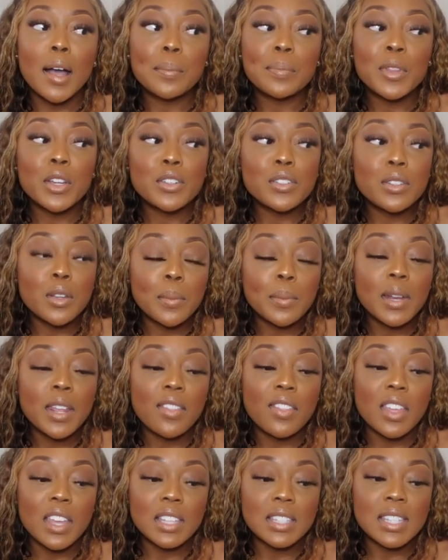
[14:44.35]
There's so
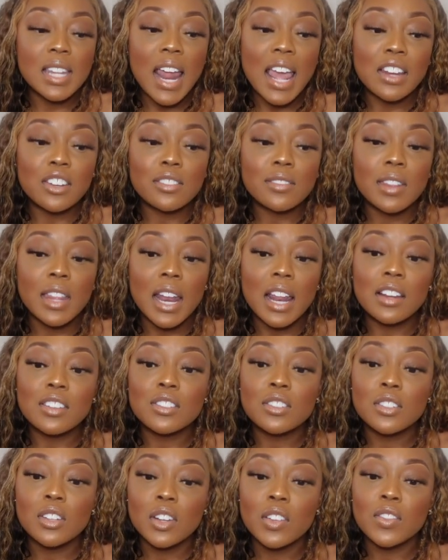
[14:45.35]
many things that I
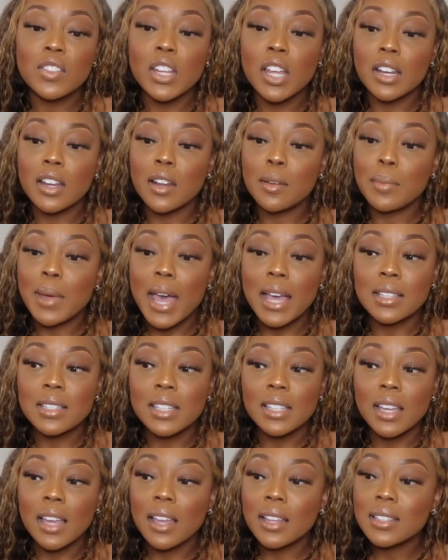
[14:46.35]
should have done
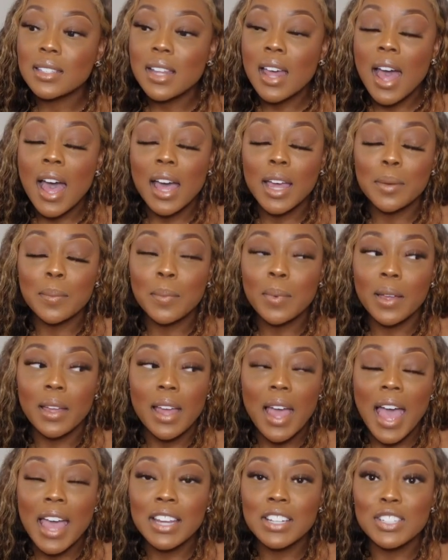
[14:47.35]
unboxings on,
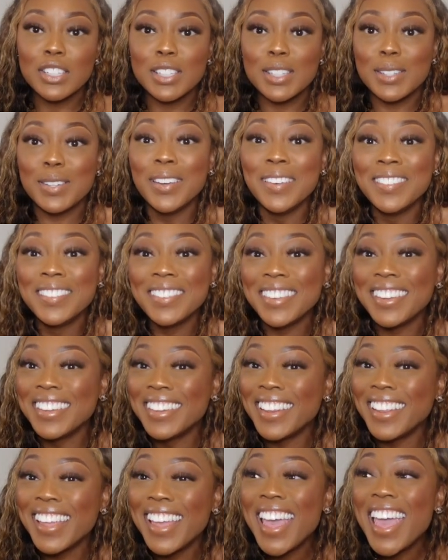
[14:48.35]
but I just
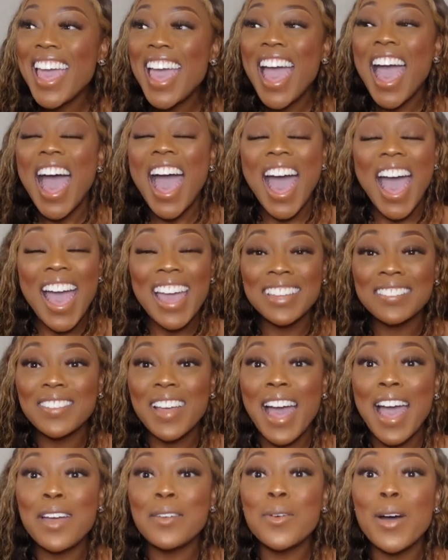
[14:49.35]

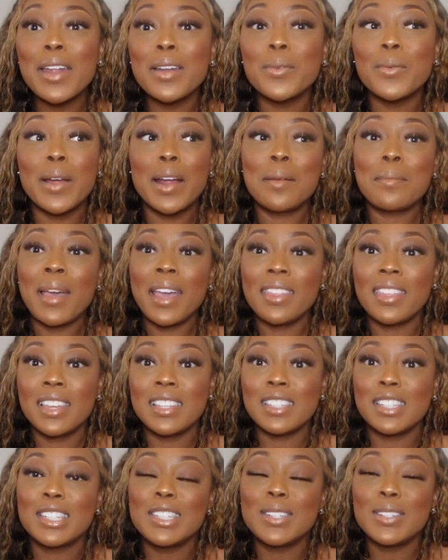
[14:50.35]
I want to wear my
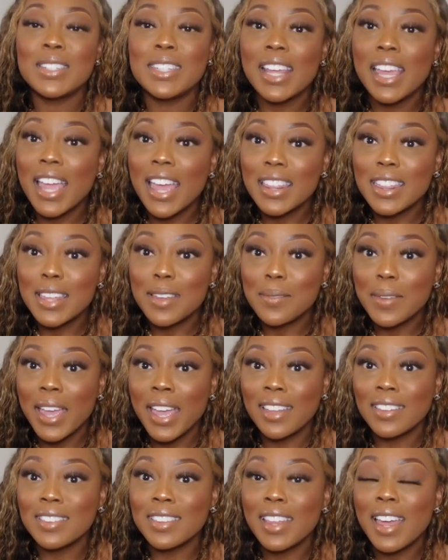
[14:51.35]
things as soon as I get them,
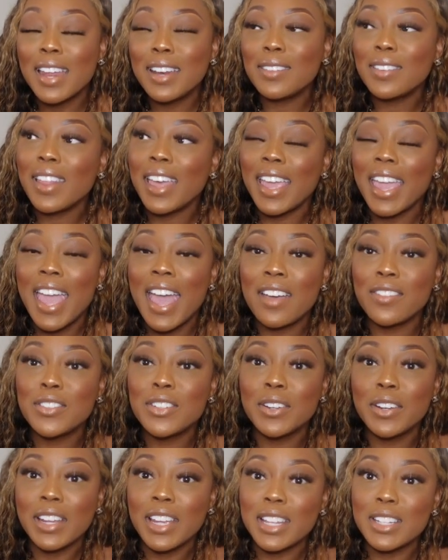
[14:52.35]
and then like
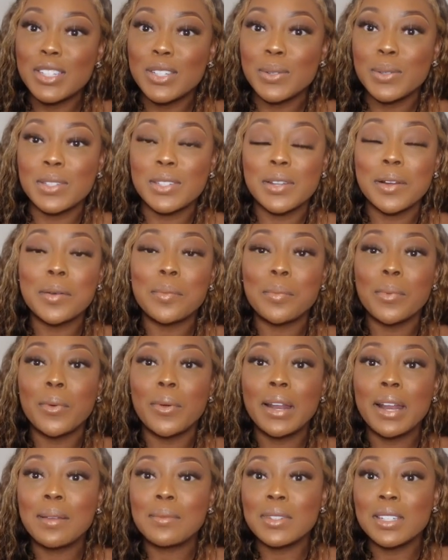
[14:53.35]
after it gets to a certain
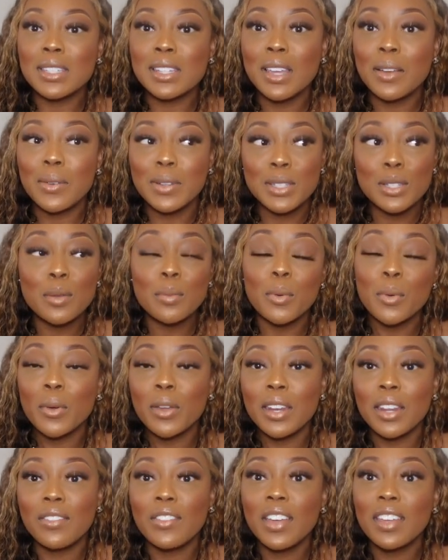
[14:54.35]
point, I'm just like, what's the
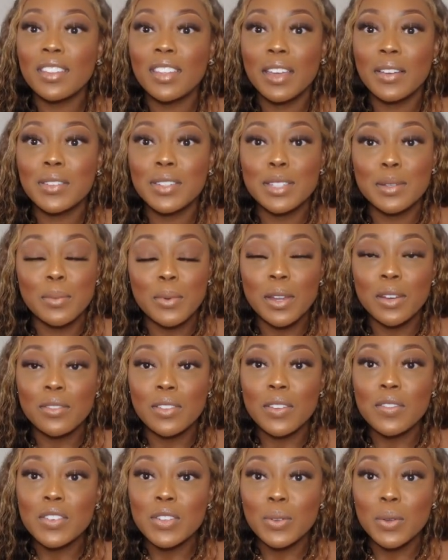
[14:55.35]
point even? Like, what's the point of
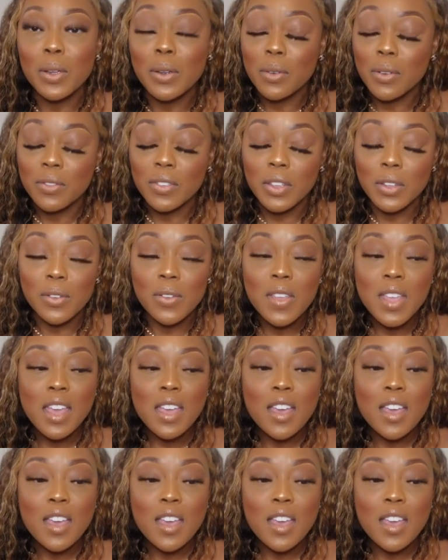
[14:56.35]
even doing a review?